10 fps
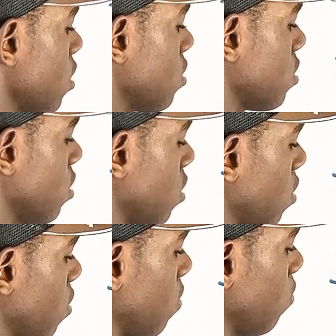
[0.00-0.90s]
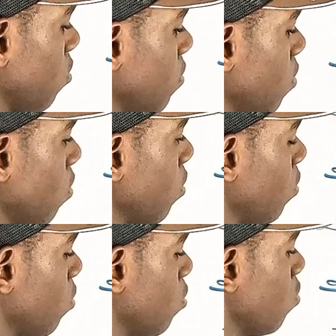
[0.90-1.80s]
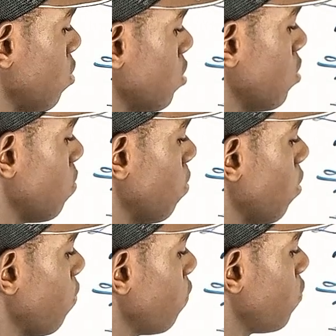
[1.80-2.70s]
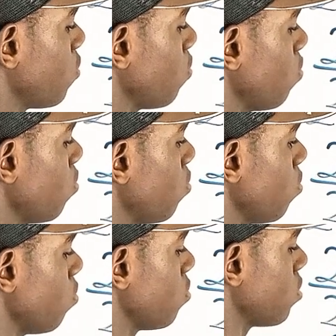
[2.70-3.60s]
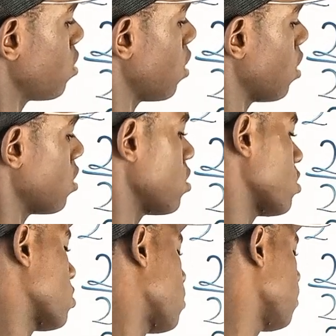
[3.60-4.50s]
x will be equal to 2 raised to the power of 2 root x.